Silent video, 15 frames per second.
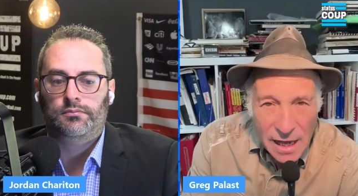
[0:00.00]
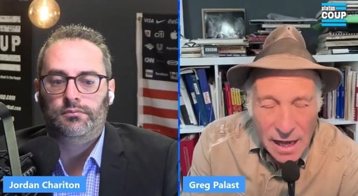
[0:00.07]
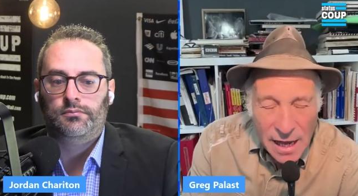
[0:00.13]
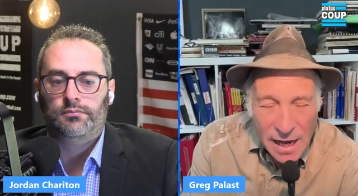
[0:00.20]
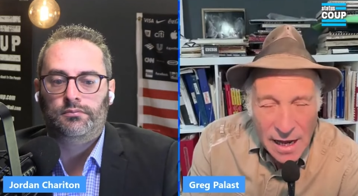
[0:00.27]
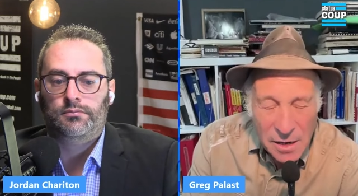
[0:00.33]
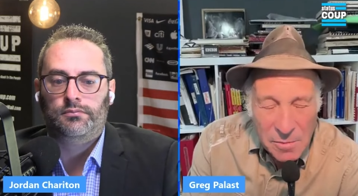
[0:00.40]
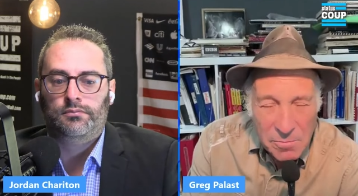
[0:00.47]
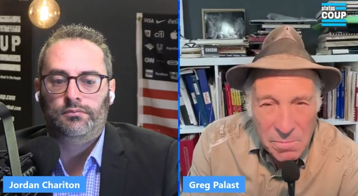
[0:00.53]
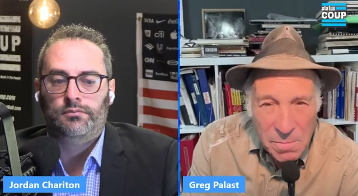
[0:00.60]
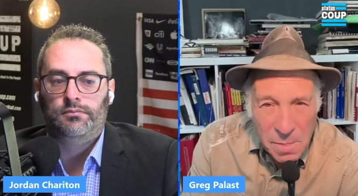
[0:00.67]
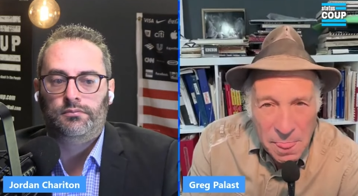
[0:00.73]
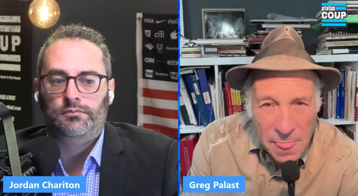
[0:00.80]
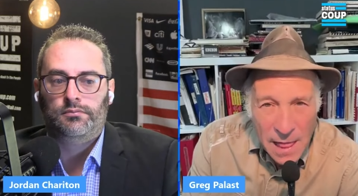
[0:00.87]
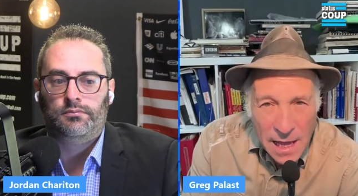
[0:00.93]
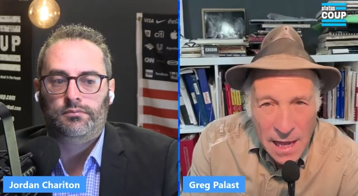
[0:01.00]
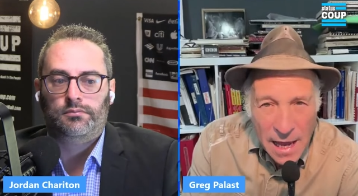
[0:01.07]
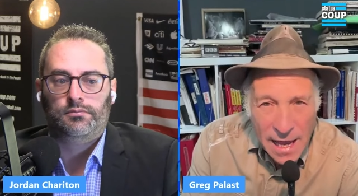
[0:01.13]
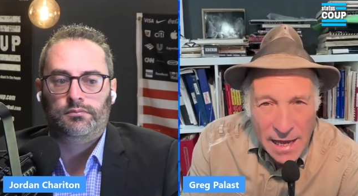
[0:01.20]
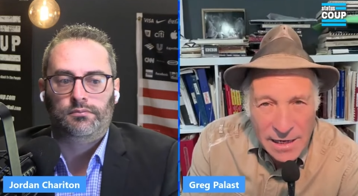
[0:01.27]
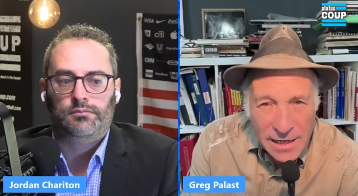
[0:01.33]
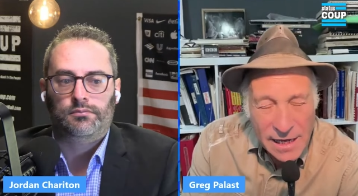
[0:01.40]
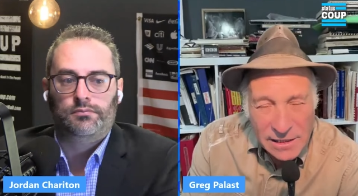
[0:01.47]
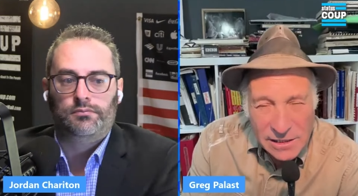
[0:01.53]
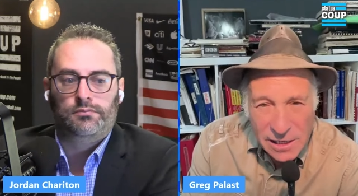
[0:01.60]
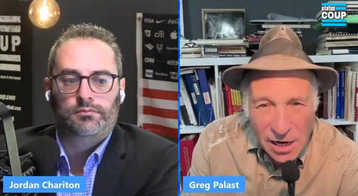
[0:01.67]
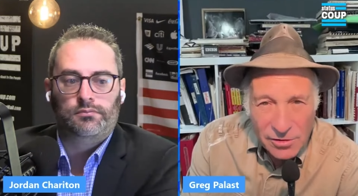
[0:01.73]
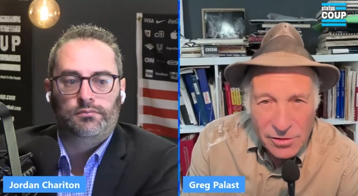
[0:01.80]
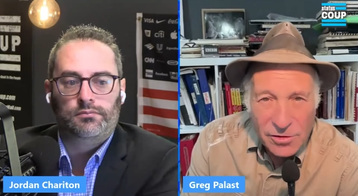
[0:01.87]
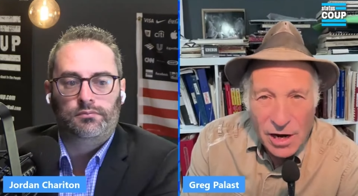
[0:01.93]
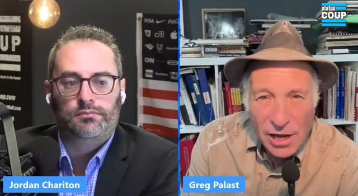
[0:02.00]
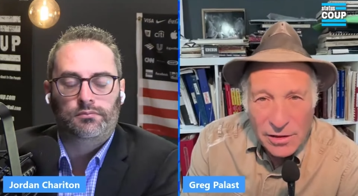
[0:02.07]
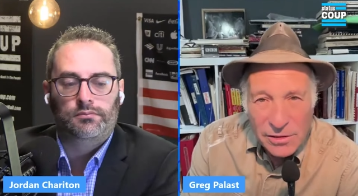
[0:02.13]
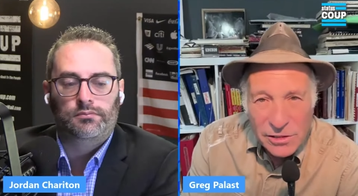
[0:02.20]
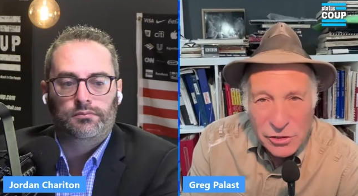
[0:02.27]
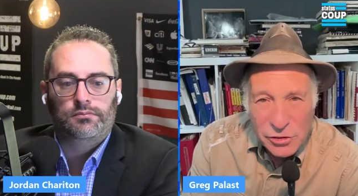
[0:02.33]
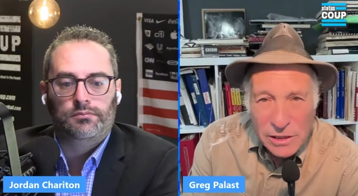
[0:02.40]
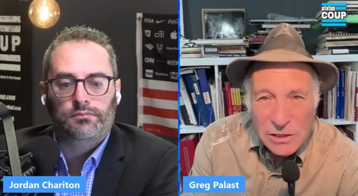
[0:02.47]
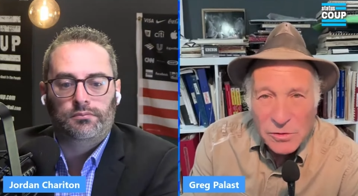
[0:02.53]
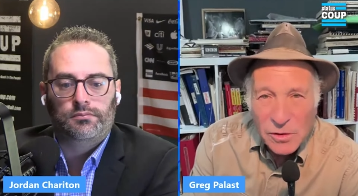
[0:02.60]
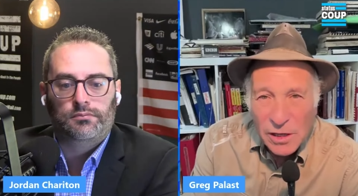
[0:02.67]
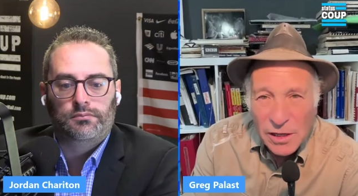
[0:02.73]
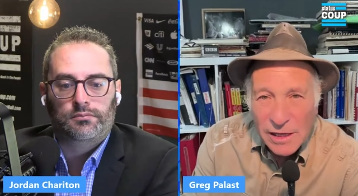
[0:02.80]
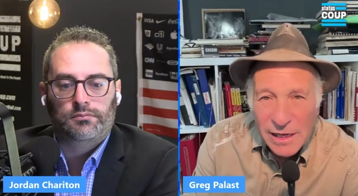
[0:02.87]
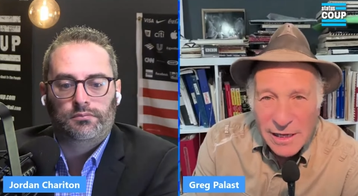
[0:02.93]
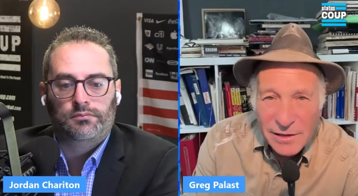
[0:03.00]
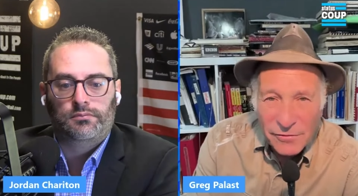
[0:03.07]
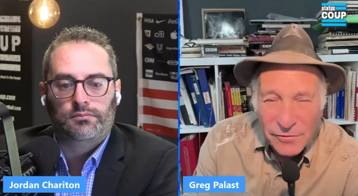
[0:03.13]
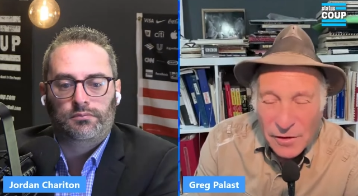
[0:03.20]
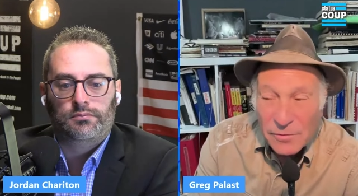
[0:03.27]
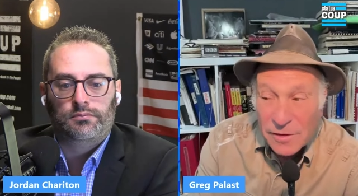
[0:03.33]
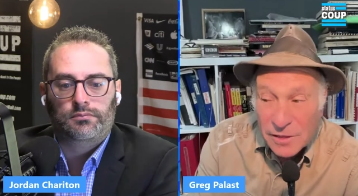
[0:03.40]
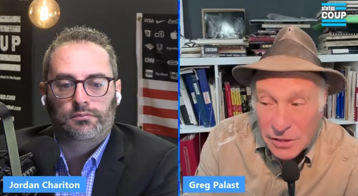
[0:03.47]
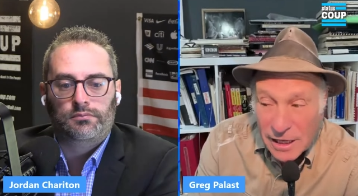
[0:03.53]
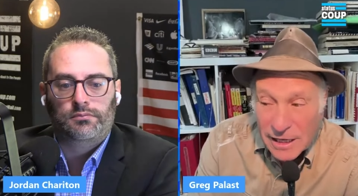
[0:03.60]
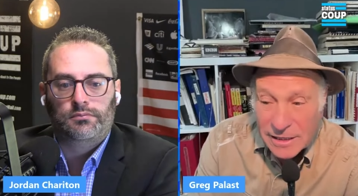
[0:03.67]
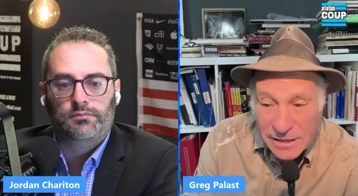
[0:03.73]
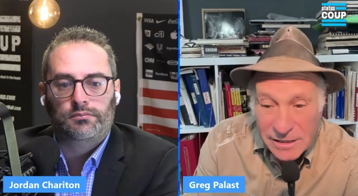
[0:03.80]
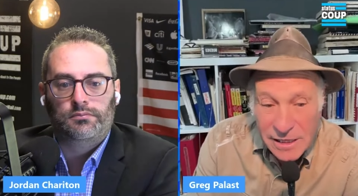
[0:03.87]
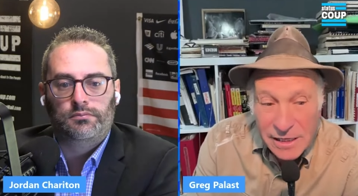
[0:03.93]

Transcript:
Speaker 1: And yes, are there other tricks? Well, in the film Vigilantes